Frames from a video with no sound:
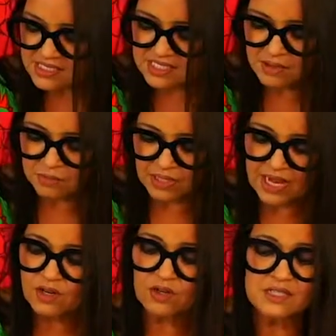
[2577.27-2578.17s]
to seem
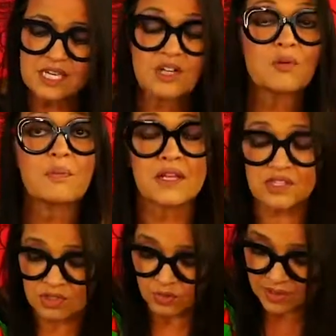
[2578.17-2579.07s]
blacker, take your
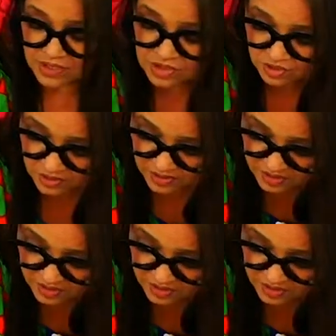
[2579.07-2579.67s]
pencil eraser